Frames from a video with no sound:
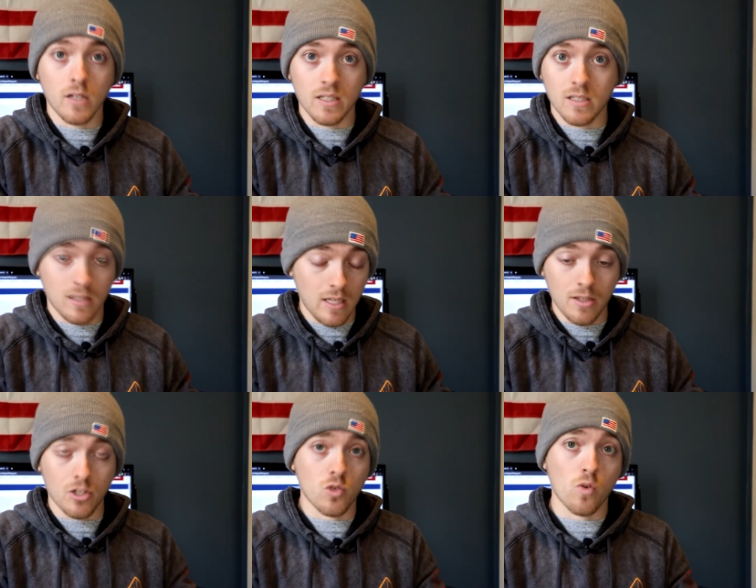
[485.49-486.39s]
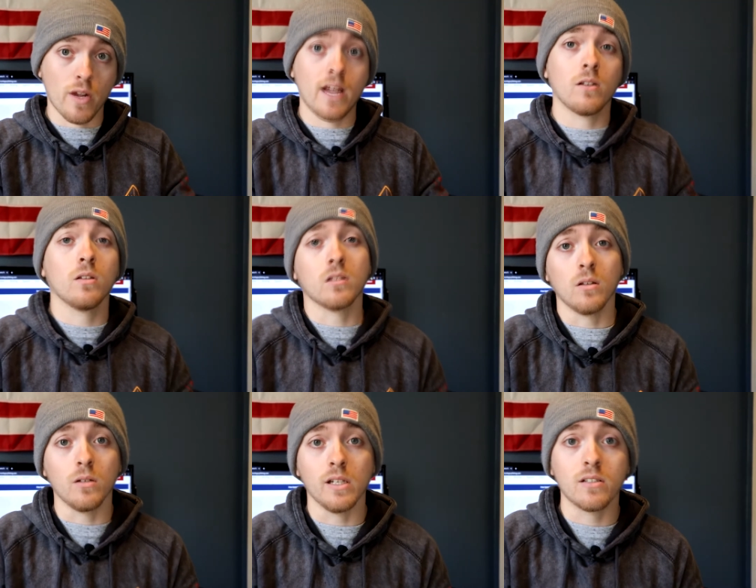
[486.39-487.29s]
And the shorter handle, it's a
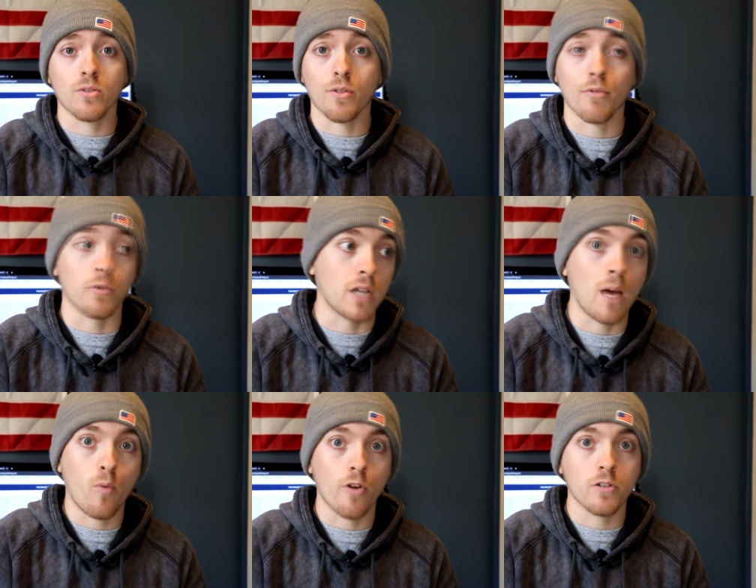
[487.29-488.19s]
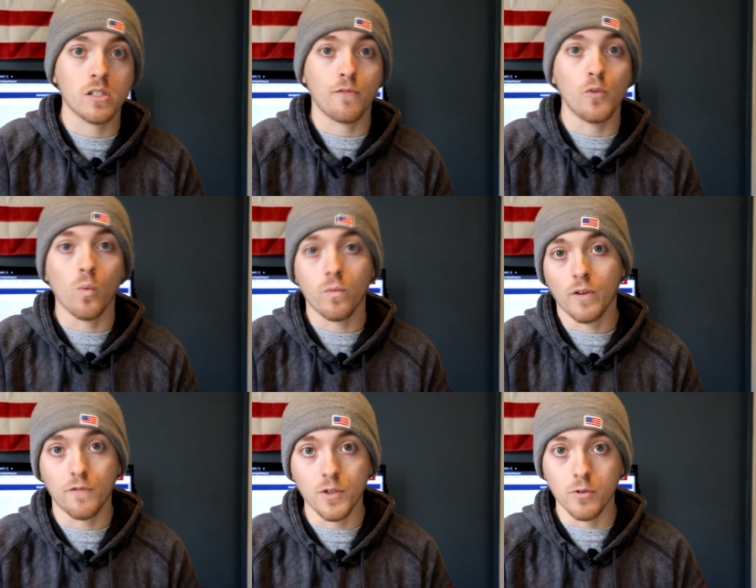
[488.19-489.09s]
little easier to throw top waters if
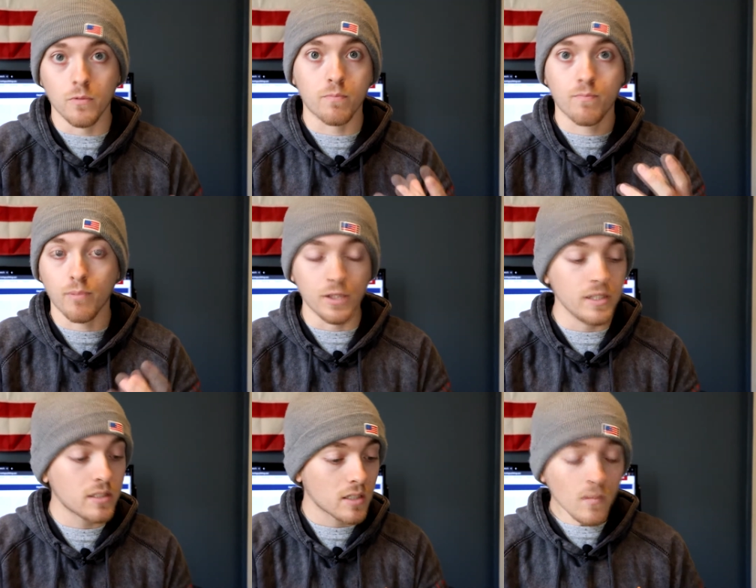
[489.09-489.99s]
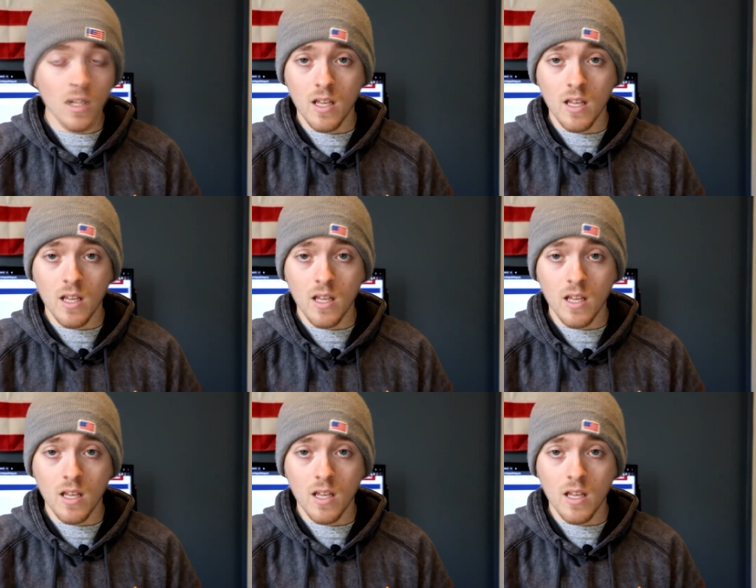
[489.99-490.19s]
you pleased.